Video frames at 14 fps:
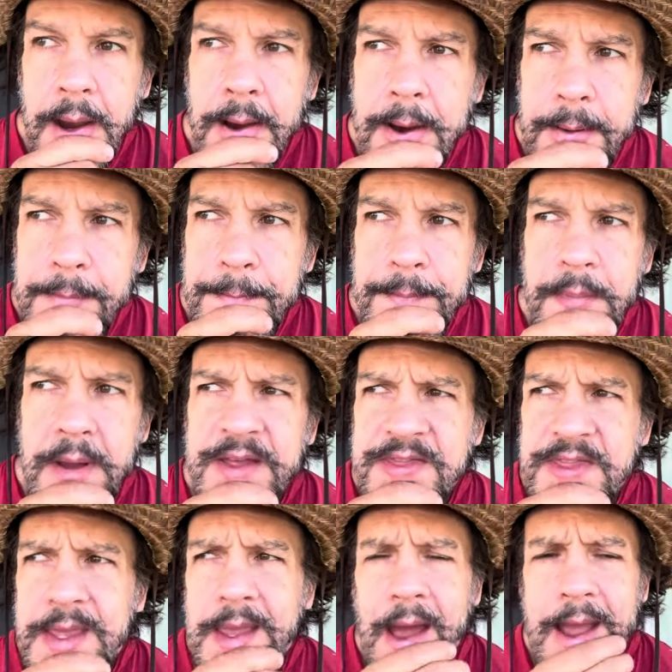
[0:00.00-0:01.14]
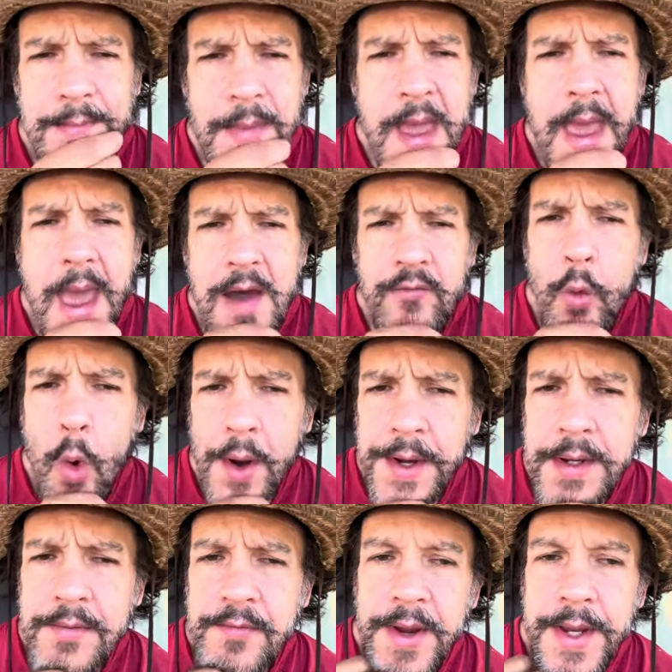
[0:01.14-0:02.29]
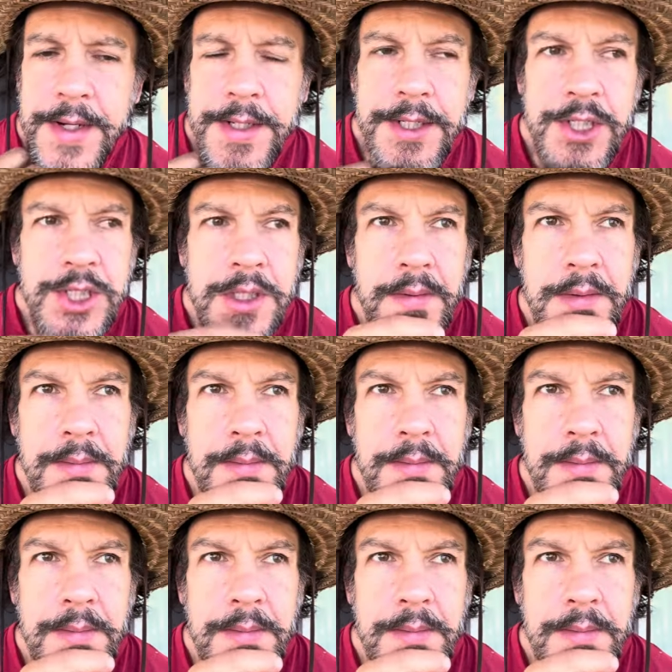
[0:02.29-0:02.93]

Um, I think I may have one advantage.